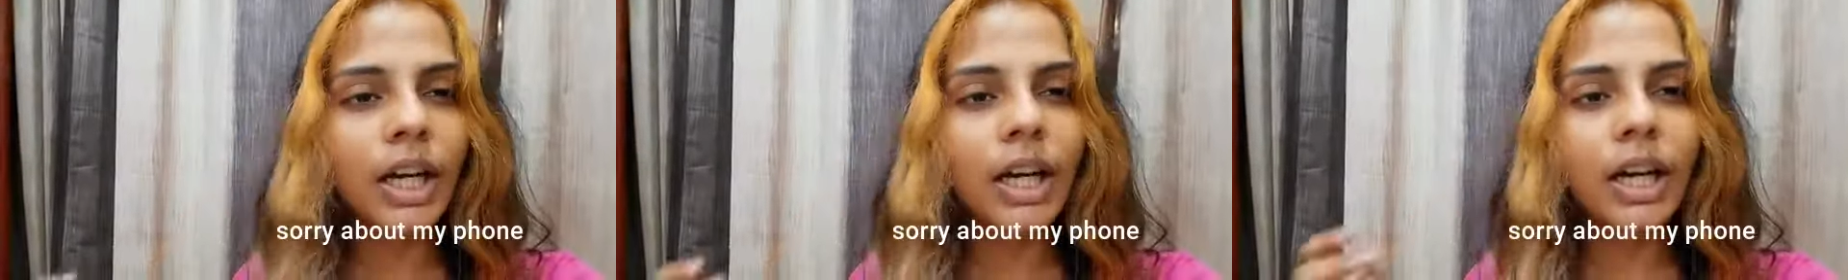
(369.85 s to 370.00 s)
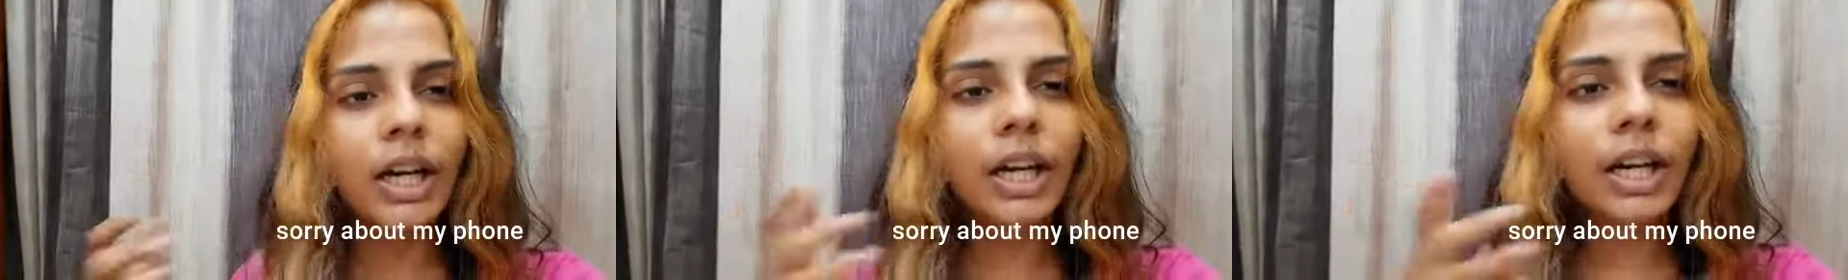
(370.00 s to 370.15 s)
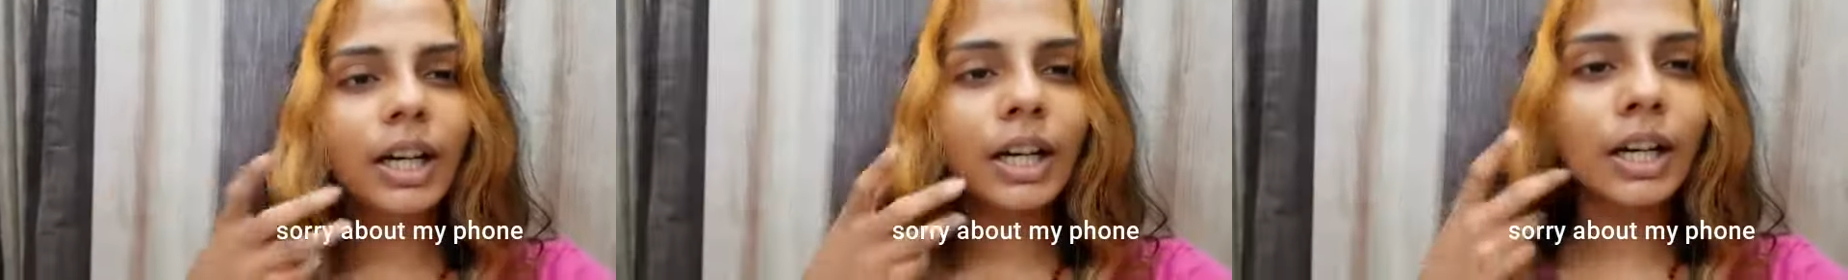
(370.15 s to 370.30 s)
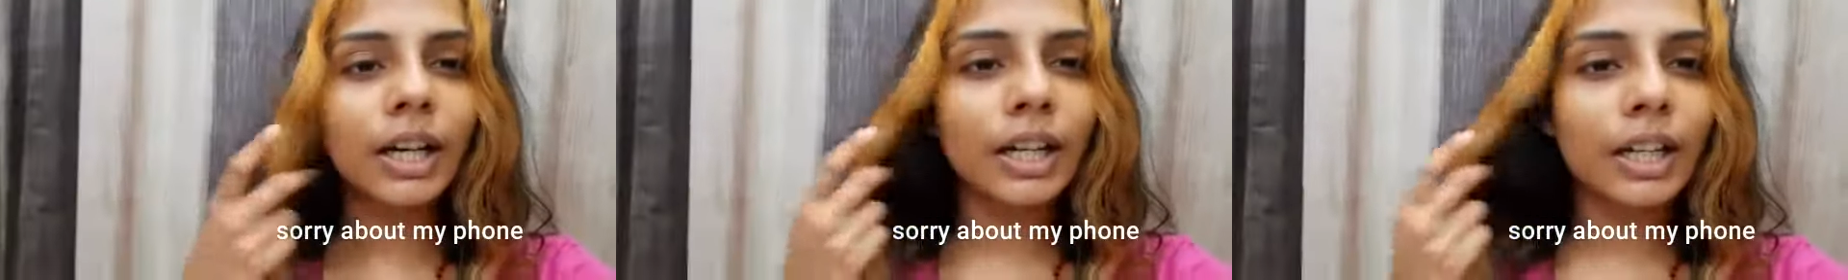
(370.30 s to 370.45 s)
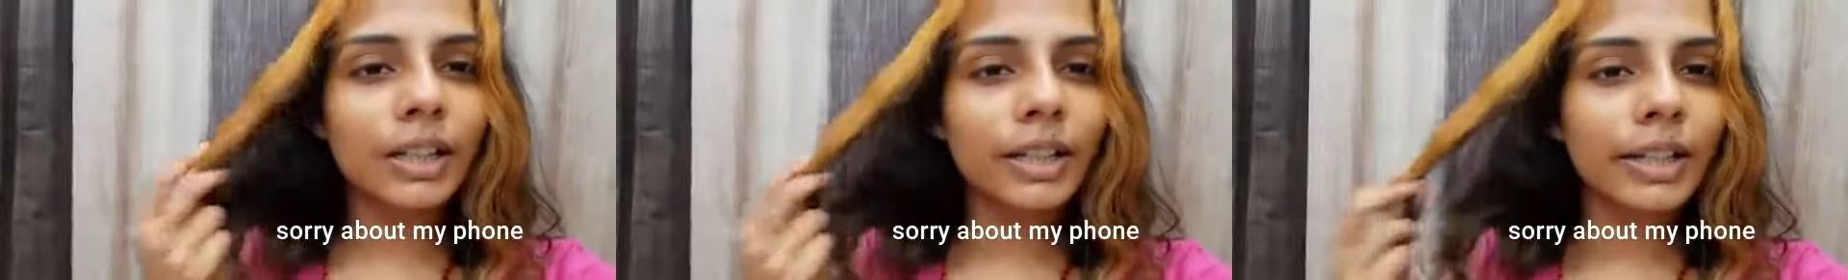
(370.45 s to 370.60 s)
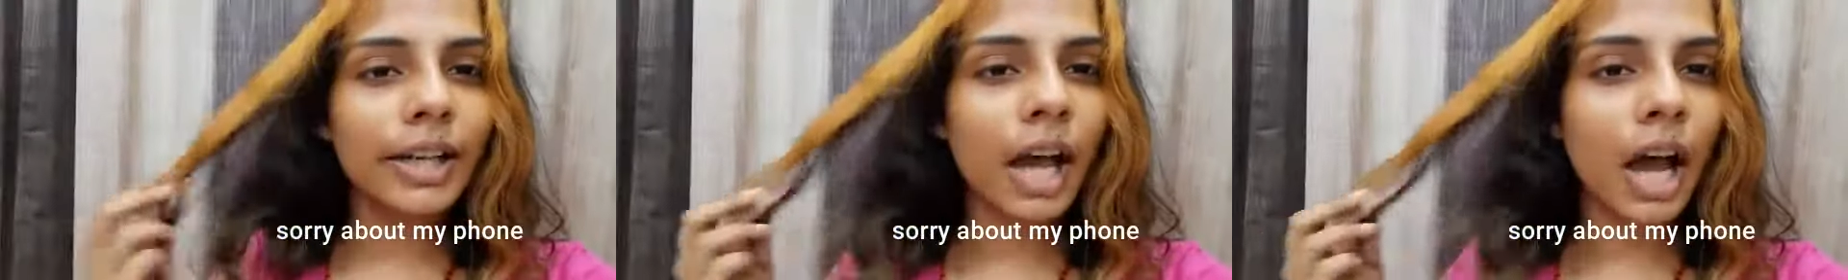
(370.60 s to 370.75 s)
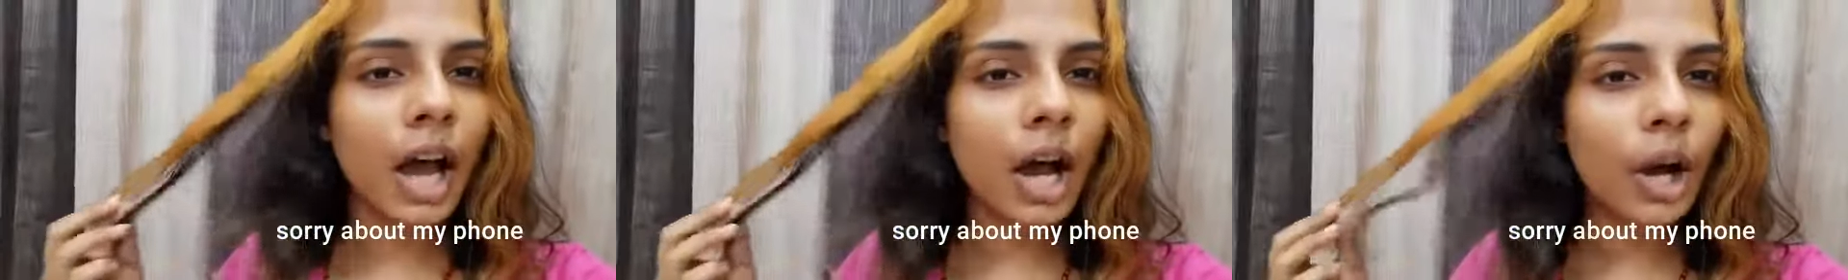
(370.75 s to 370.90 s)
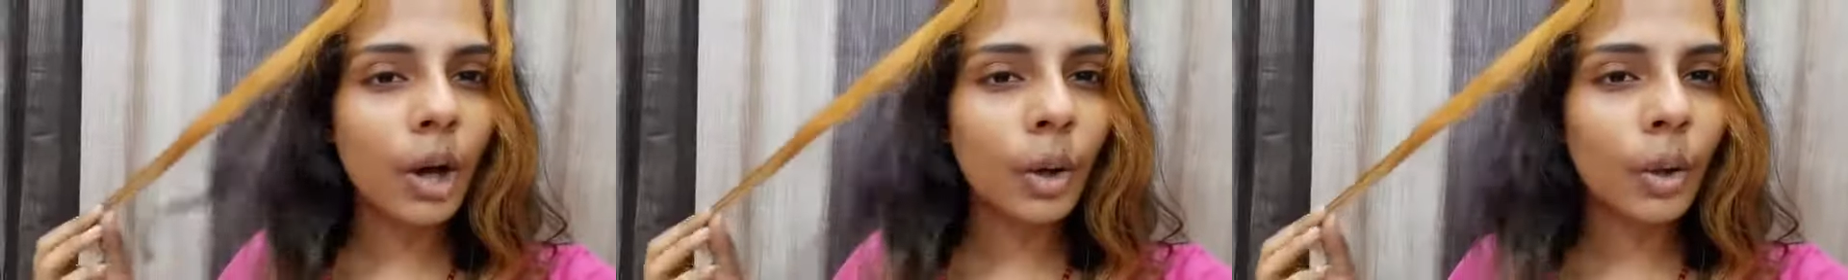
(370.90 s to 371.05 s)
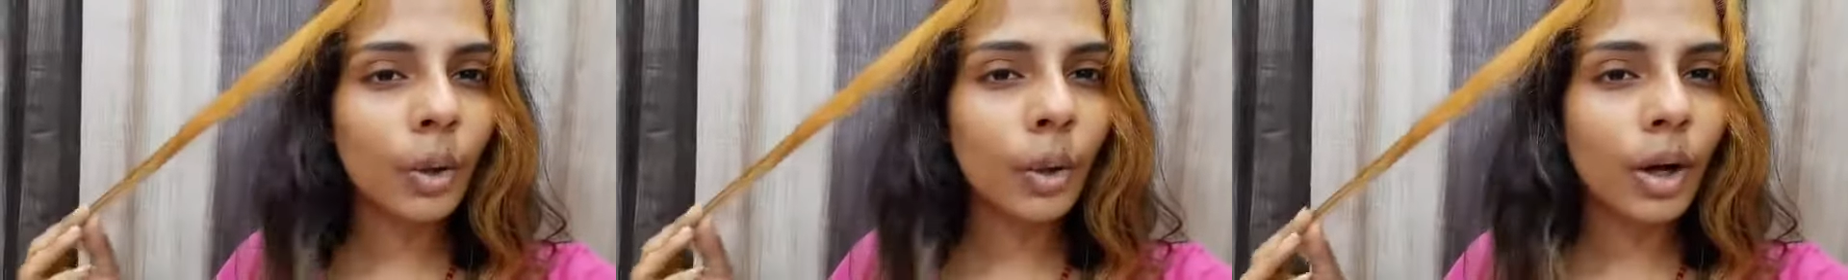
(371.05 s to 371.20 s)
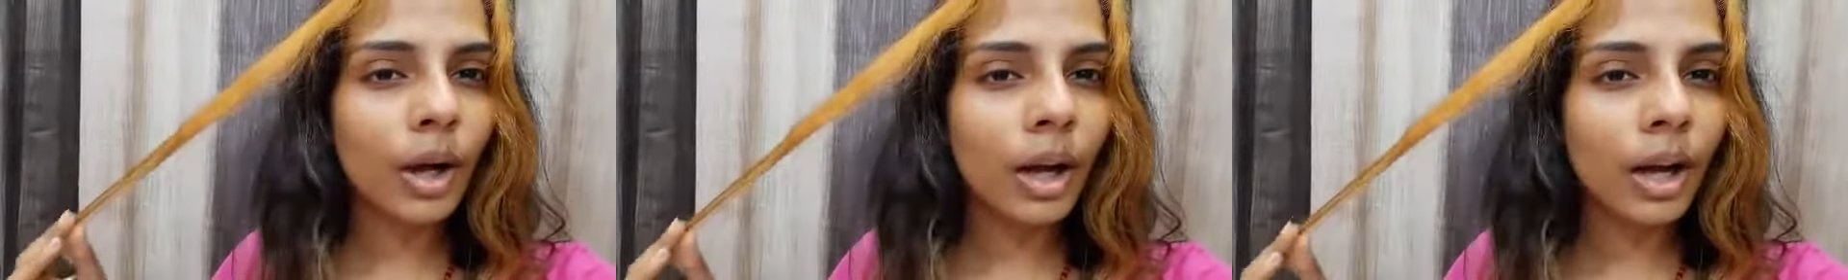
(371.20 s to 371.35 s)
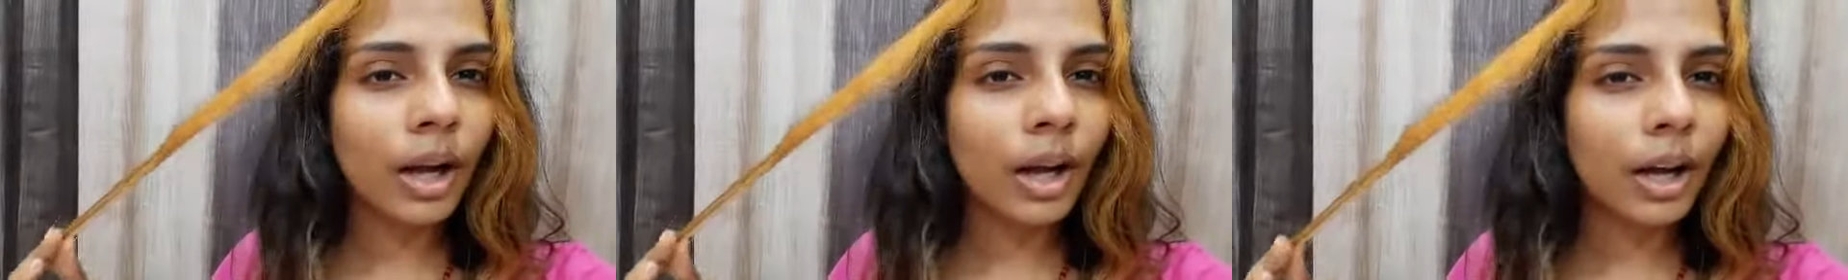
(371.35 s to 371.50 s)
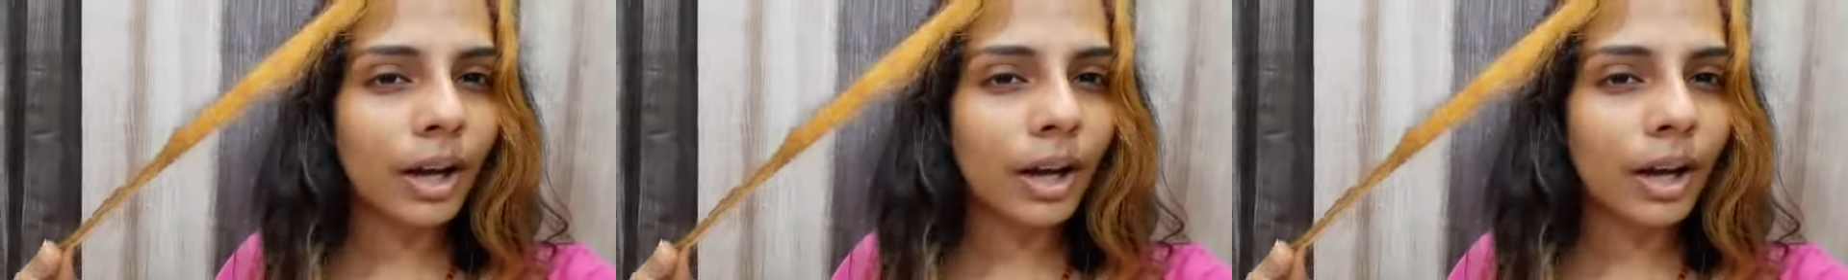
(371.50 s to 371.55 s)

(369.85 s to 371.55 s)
Now